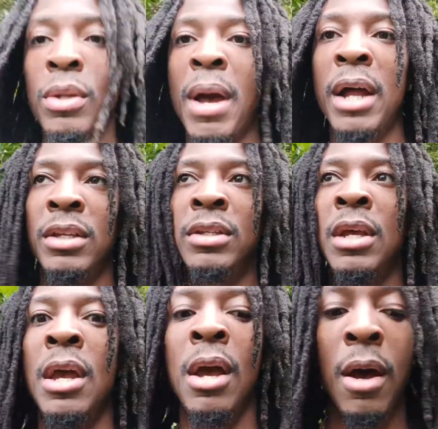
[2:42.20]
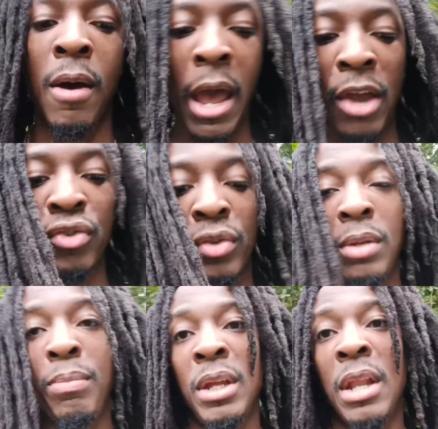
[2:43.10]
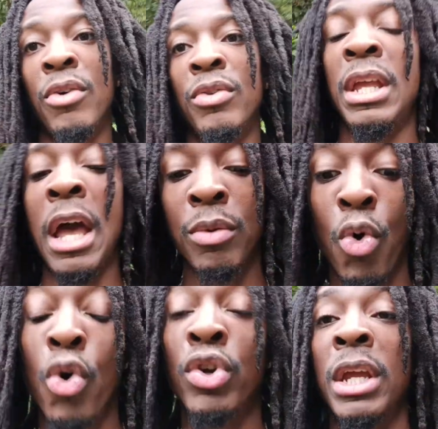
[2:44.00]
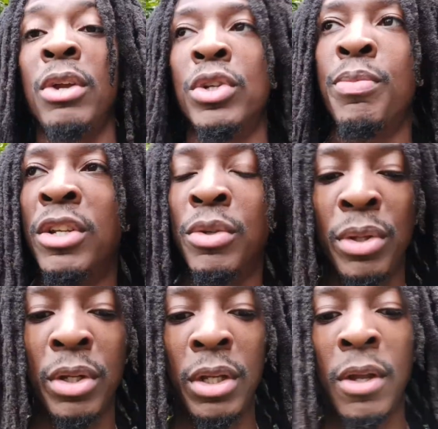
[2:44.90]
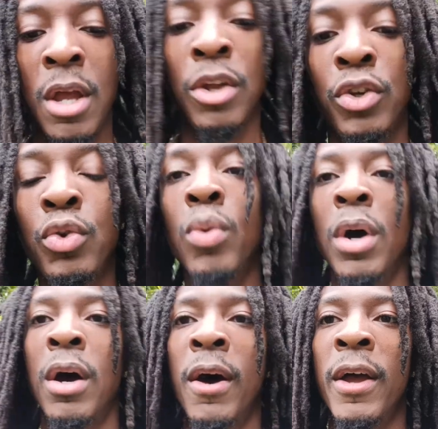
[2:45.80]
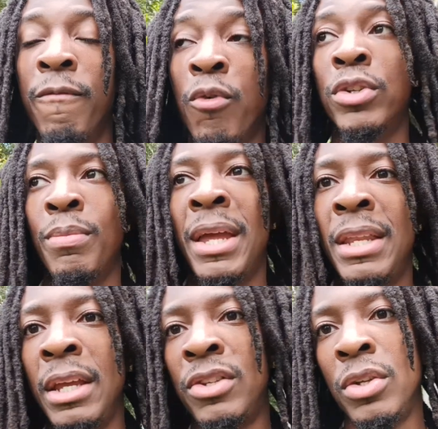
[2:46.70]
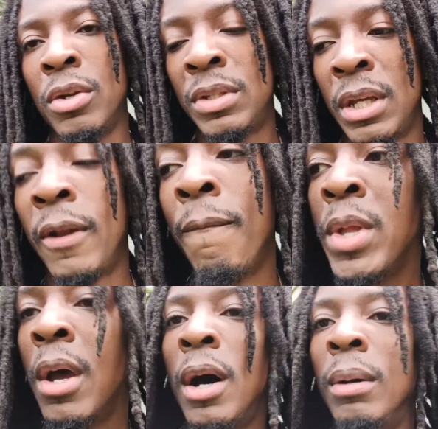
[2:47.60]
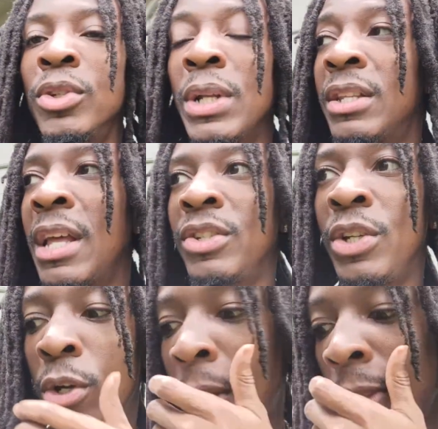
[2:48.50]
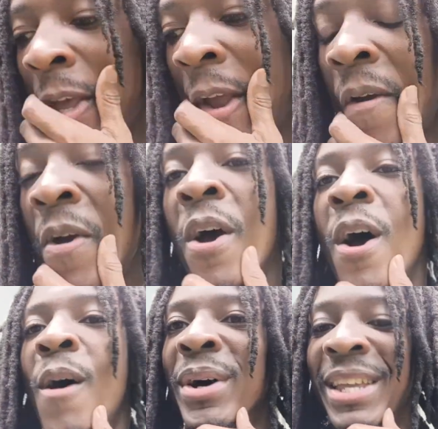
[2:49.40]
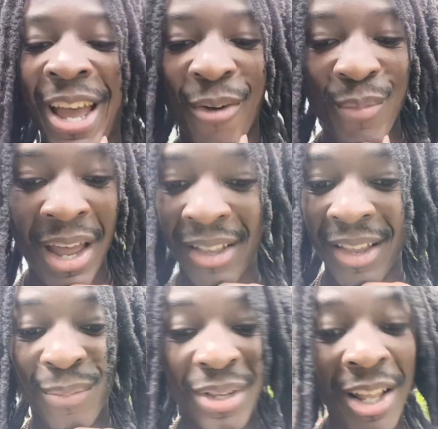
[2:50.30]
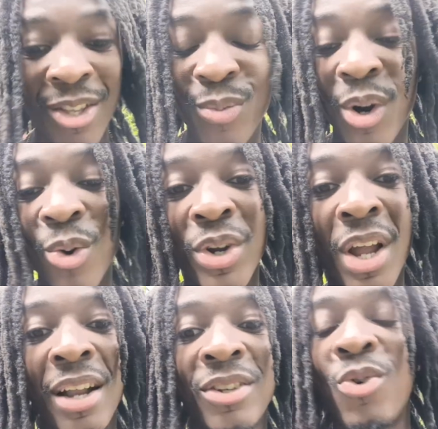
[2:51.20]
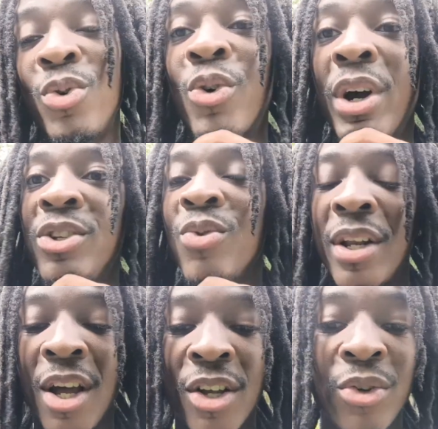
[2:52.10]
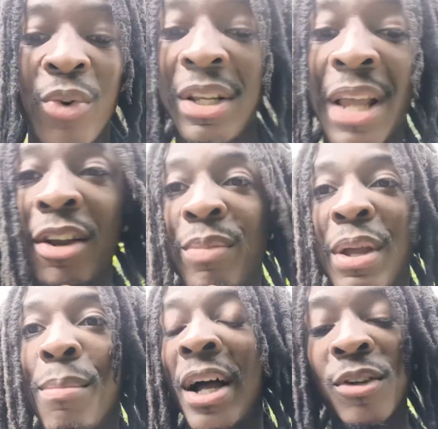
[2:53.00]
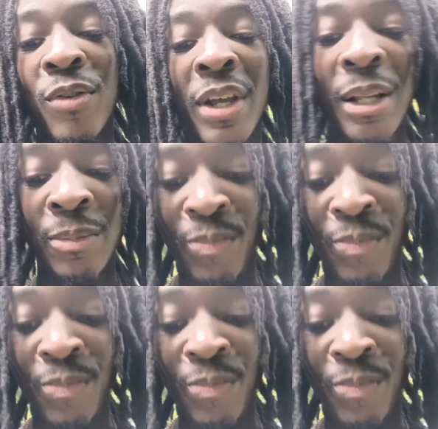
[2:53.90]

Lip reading: bodies actually being held accountable or taking responsibility to enforce mandates, you know what I'm saying? So that's good right there. But yeah, man, I'm telling you, bro, Riyadh is going crazy right now. It's a great time to be a boxing fan.